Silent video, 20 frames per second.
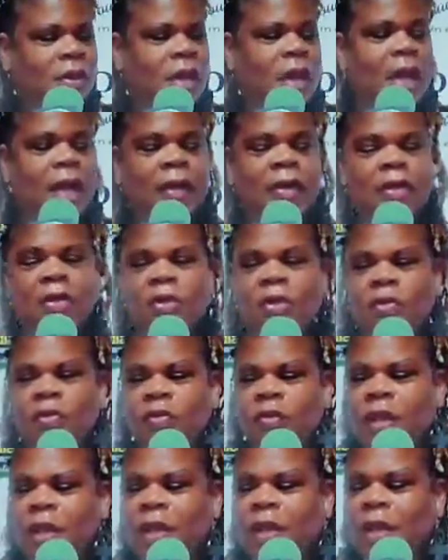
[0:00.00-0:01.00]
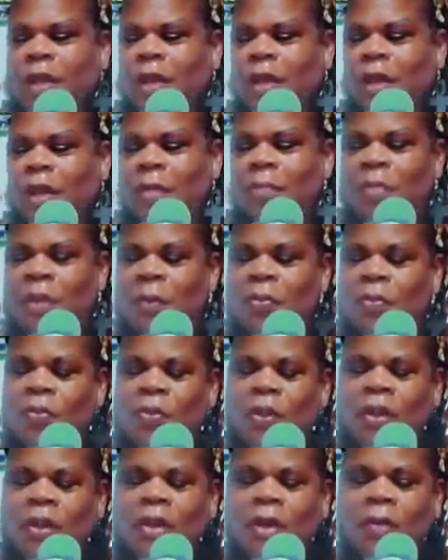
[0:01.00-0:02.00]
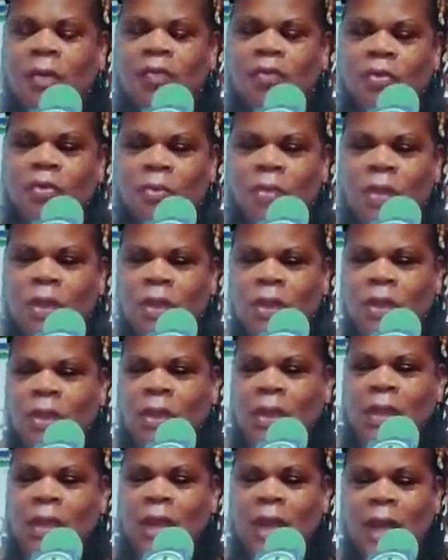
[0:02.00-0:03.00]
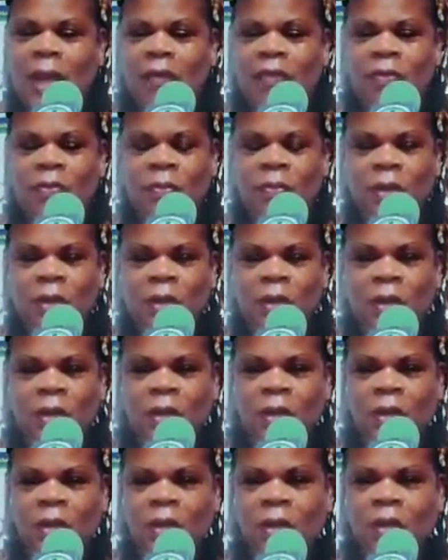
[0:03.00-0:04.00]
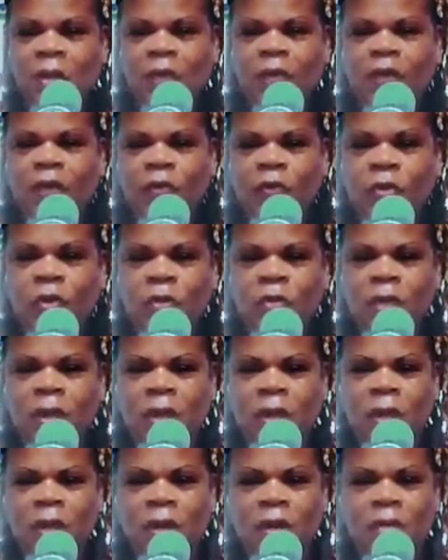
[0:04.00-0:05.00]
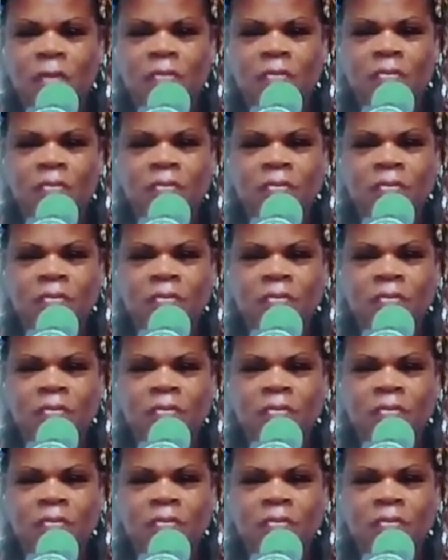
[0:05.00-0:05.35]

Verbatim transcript: I know that people would come to me and ask me for their